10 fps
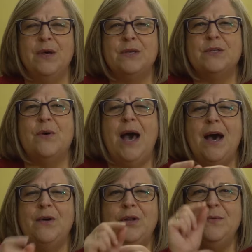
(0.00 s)
So
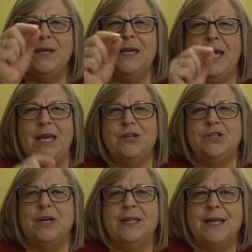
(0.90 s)
how do you
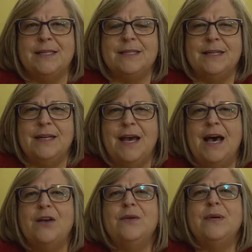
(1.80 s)
engage a lesson?
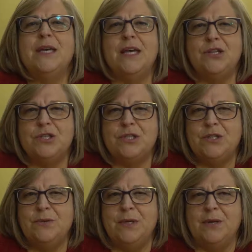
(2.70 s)
How do you engage a
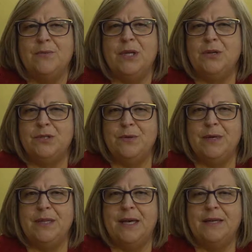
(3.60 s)
student when you're
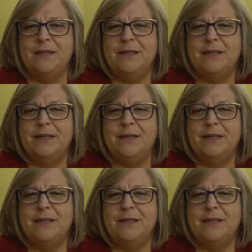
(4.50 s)
doing that?